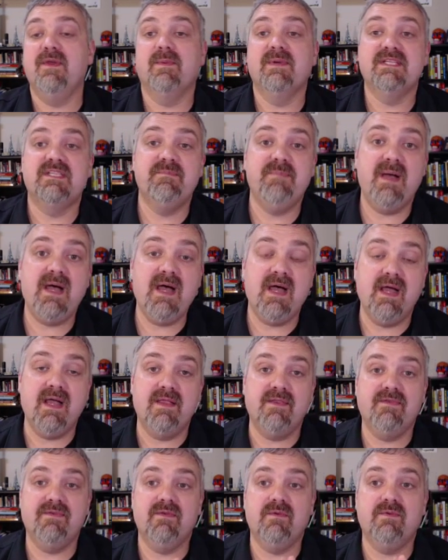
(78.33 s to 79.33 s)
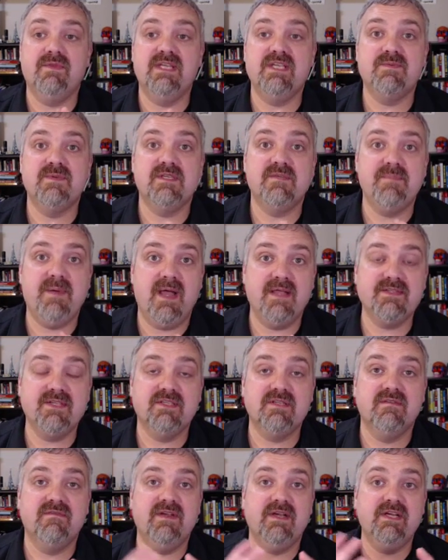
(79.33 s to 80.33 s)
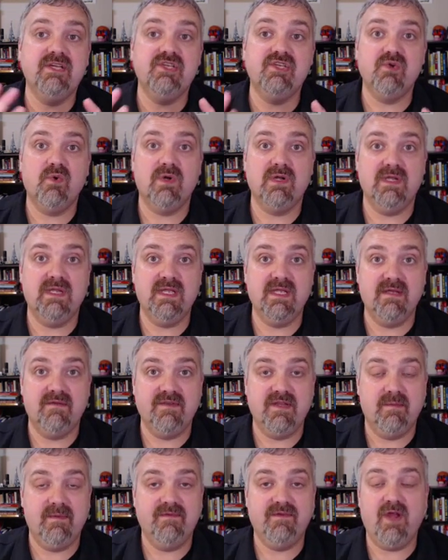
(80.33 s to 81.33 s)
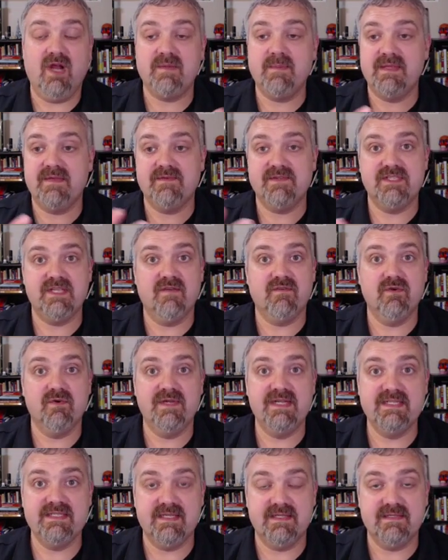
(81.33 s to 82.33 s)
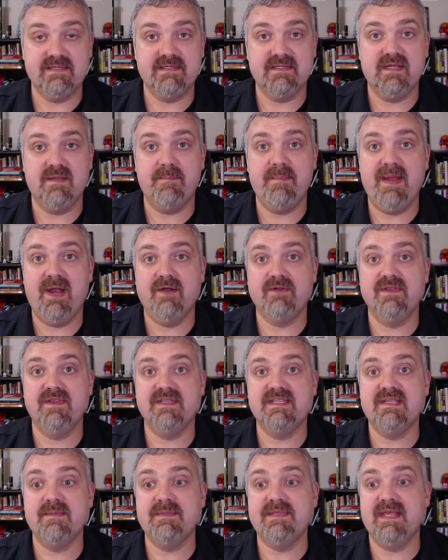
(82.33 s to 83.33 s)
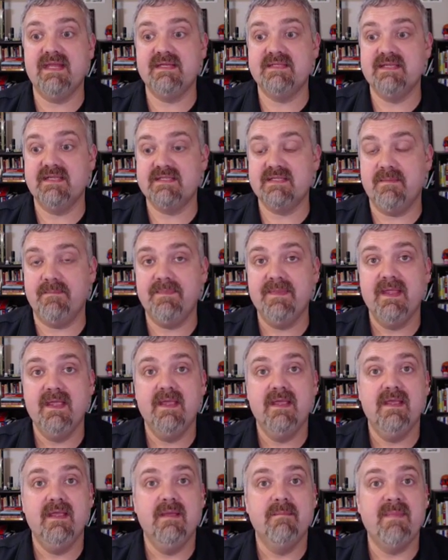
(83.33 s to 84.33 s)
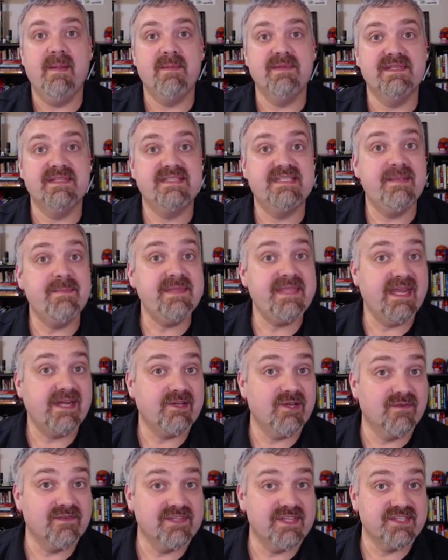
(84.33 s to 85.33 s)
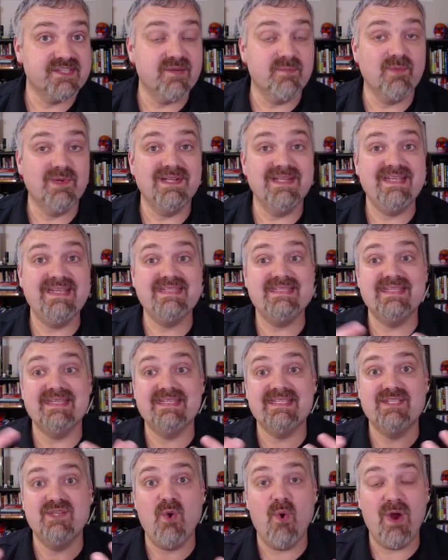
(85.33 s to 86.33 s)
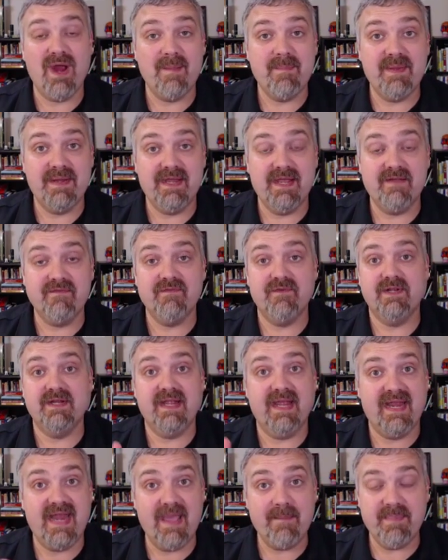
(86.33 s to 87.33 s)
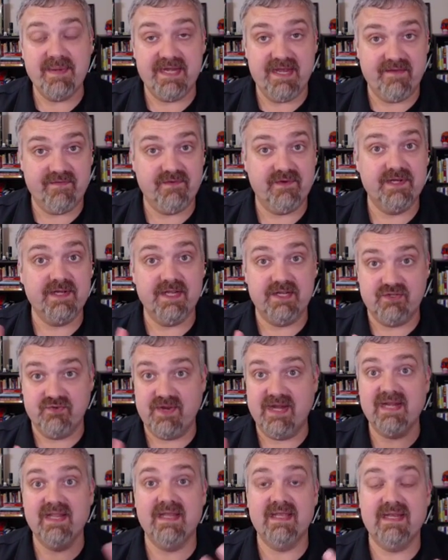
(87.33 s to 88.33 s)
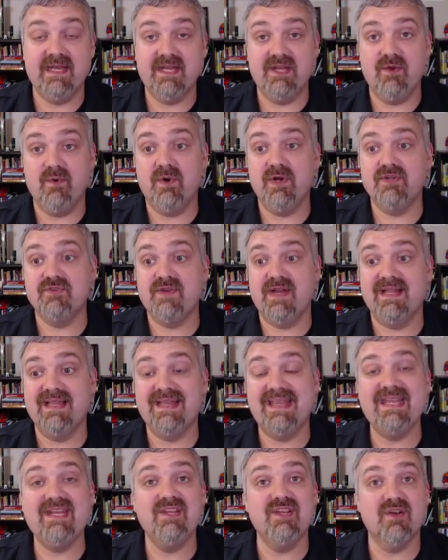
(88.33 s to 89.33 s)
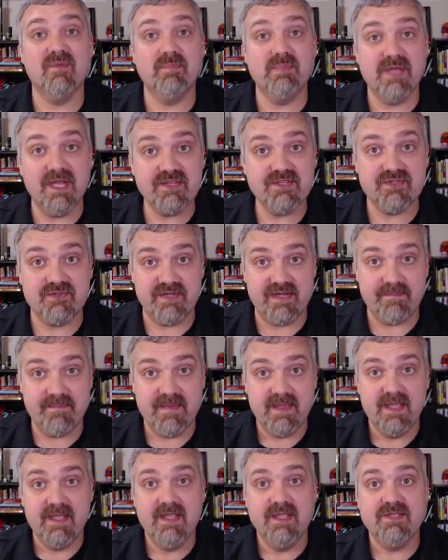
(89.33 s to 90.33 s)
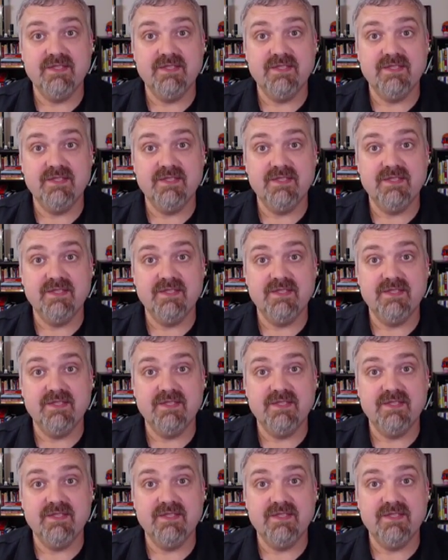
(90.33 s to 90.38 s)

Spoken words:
These responses are very short-lived, and we've talked about that for several reasons compared to the sympathetic system. Remember, the sympathetic nervous system releases norepinephrine and epinephrine, adrenaline and noradrenaline, into your bloodstream.